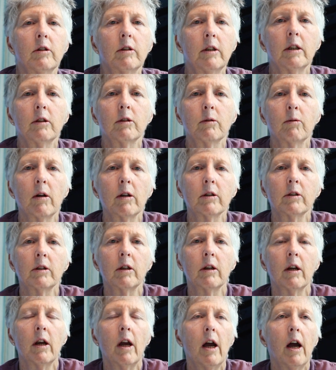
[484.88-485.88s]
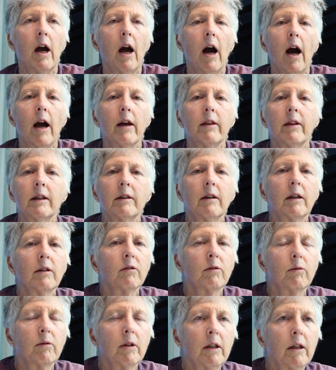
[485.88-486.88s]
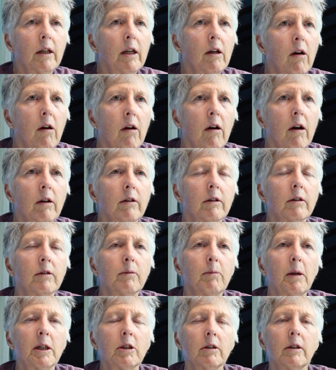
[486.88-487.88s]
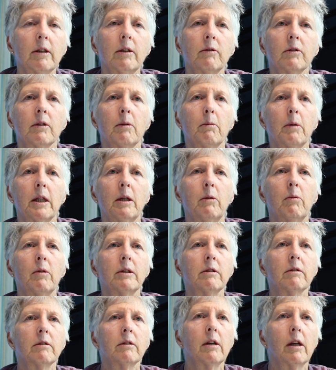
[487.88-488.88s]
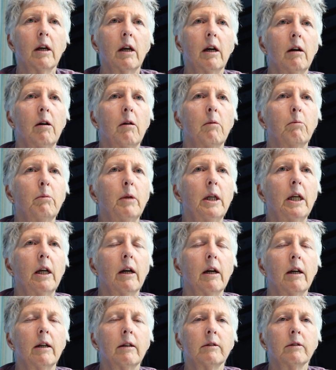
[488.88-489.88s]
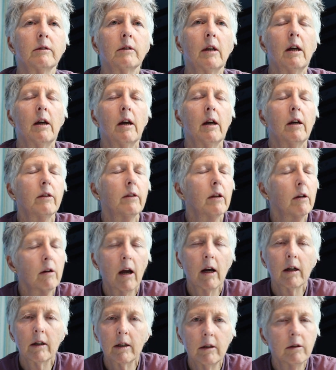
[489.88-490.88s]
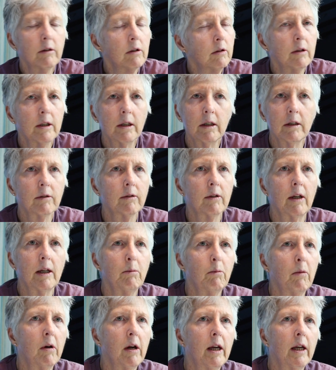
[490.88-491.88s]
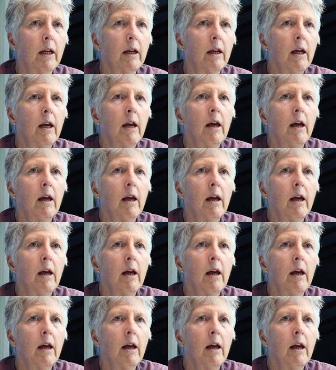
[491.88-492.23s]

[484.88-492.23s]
your dishwasher, I think that's really hard, especially if somebody wants to help because they're not going to do it the same way.